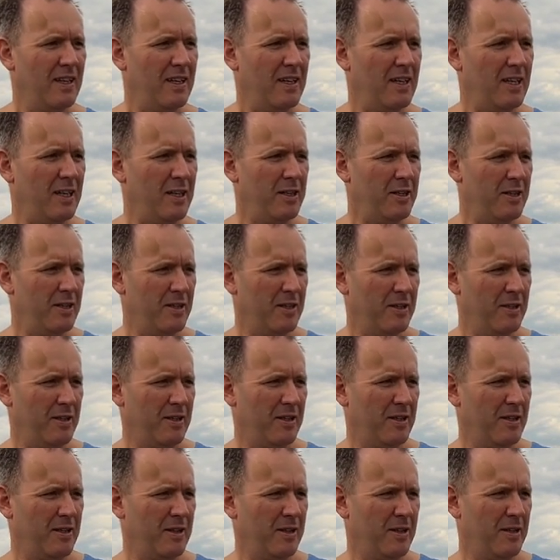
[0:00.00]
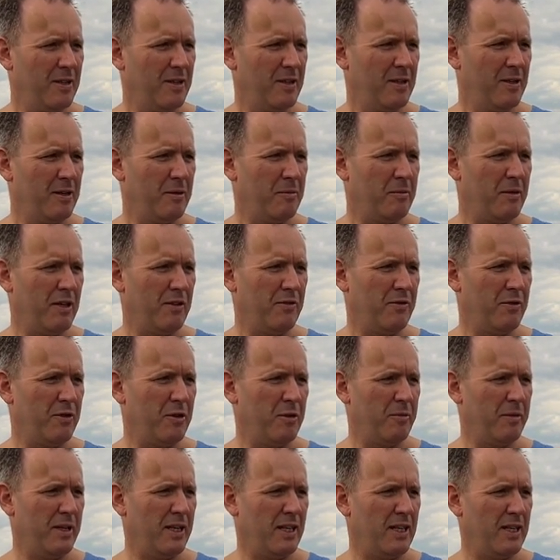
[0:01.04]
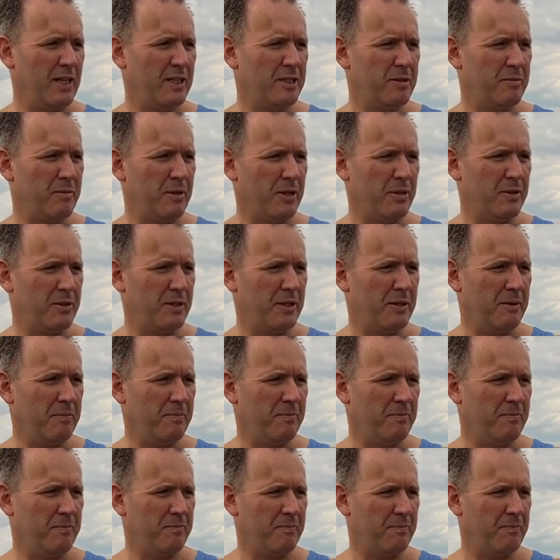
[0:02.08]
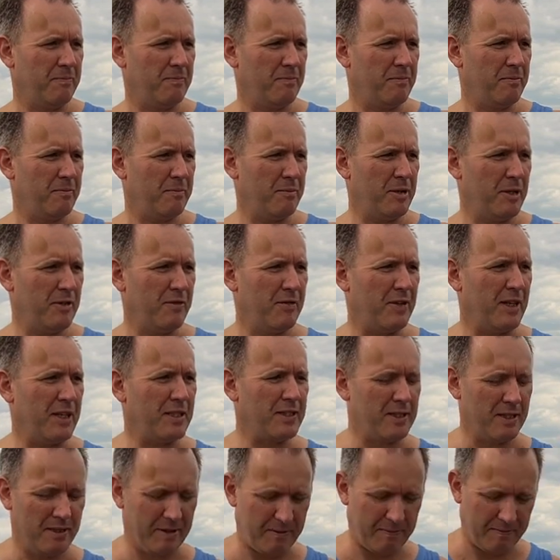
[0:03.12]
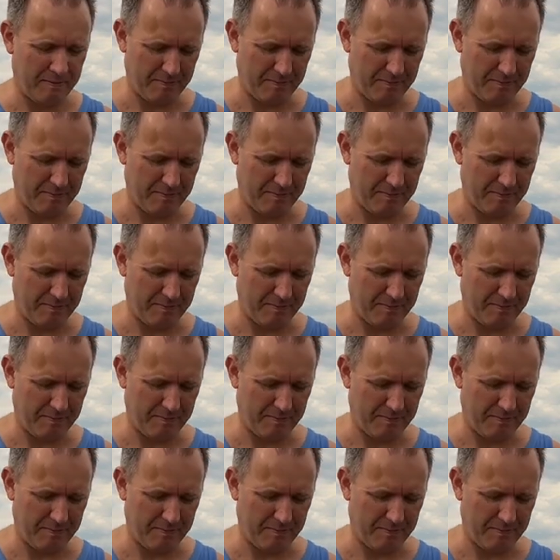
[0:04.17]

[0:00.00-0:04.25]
And my 4 minute exposure. Perfect.